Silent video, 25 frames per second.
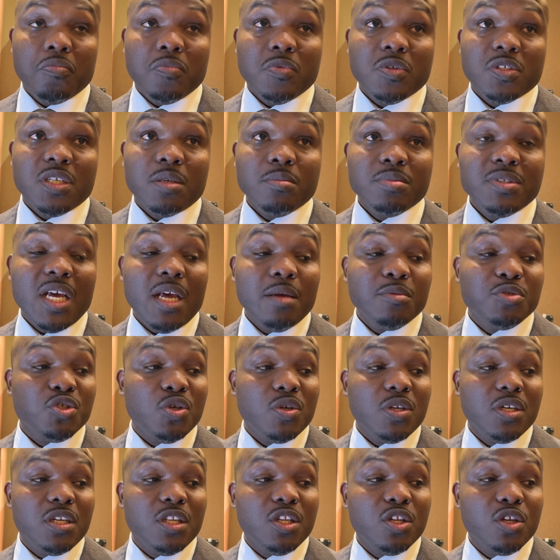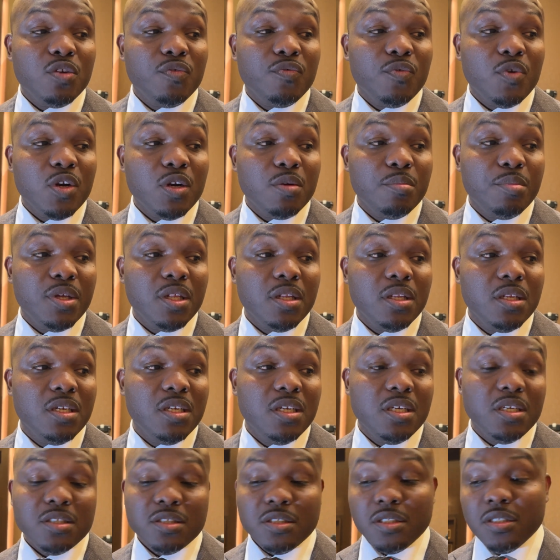sometimes showing a little
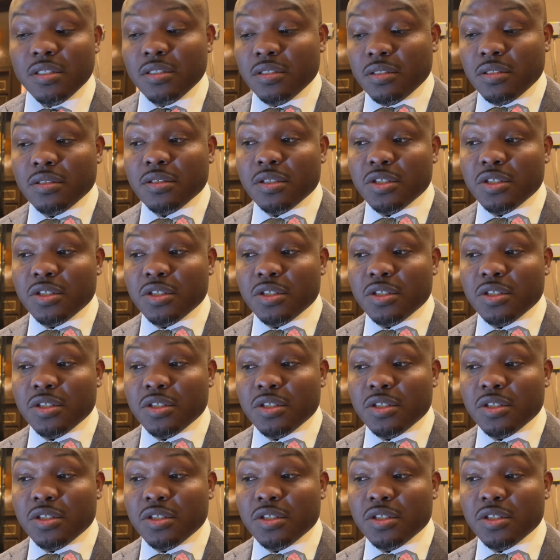vulnerability is